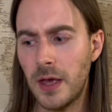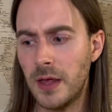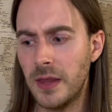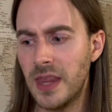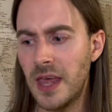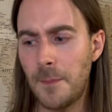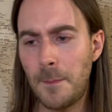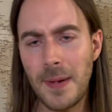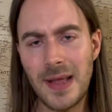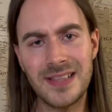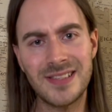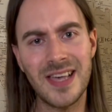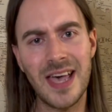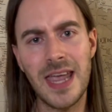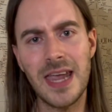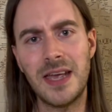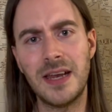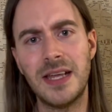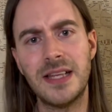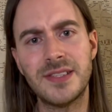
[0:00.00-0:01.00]
They've been
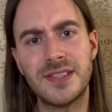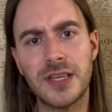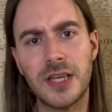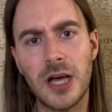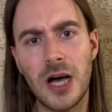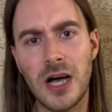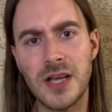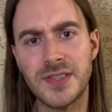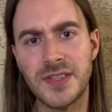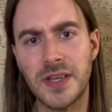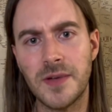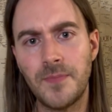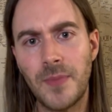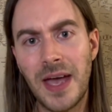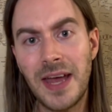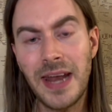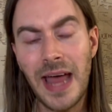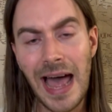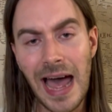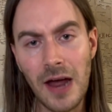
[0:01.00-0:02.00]
taken into Gaza,
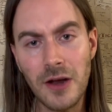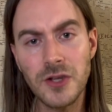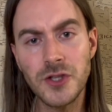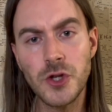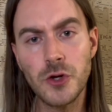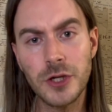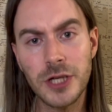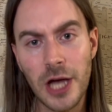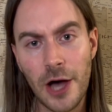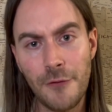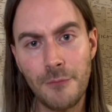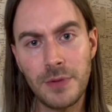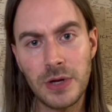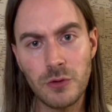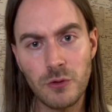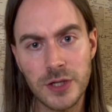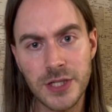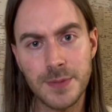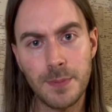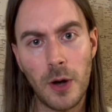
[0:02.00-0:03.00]
and how does your government
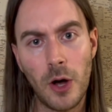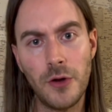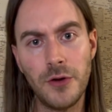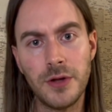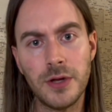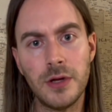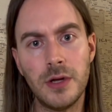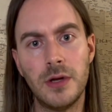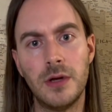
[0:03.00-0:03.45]
respond?